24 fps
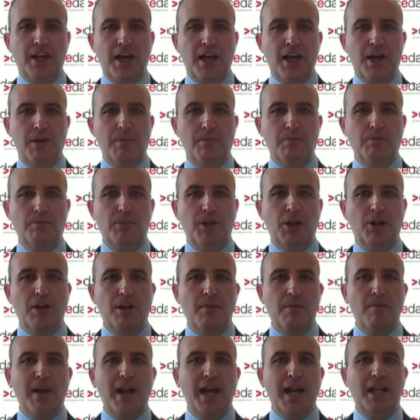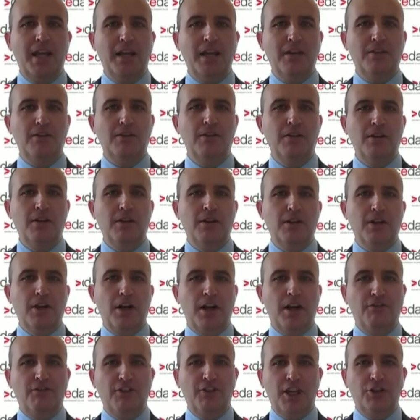immediate
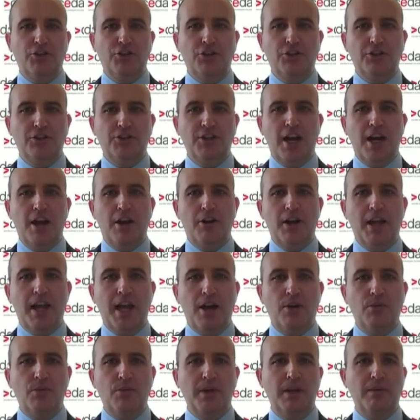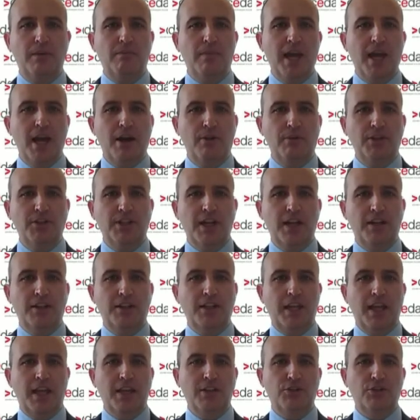kind of issues are and how we start
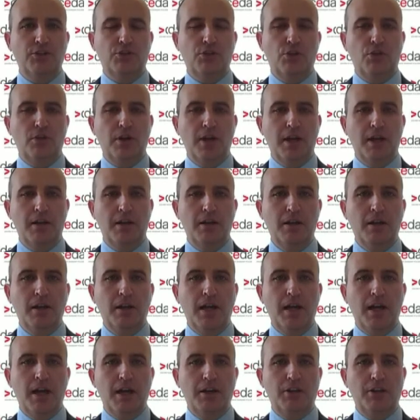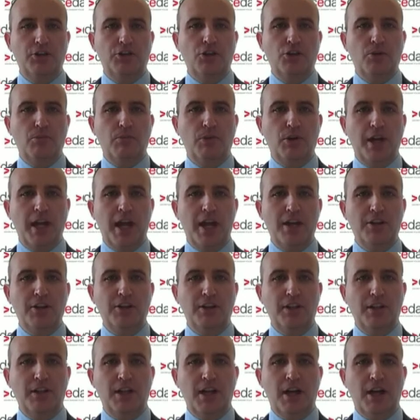to get stronger job
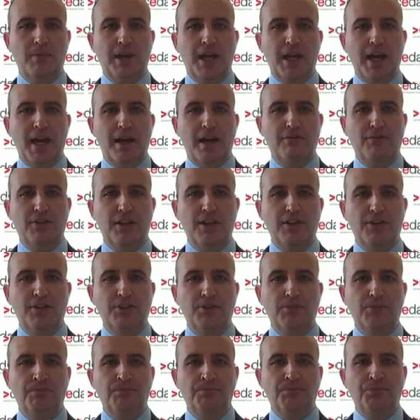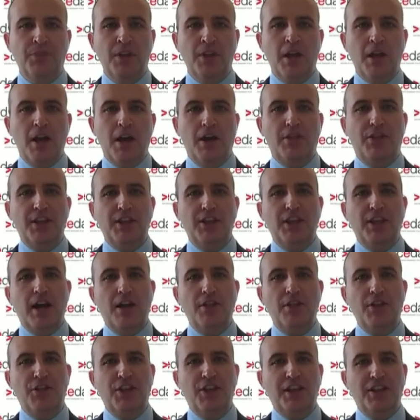creation coming out of this. I think the
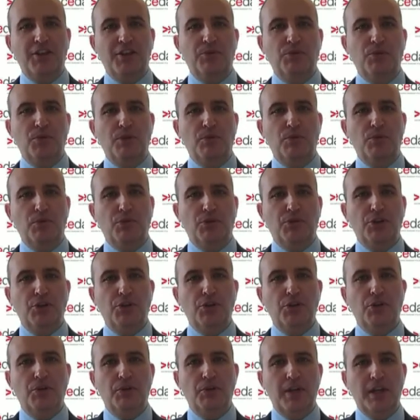other thing that we will do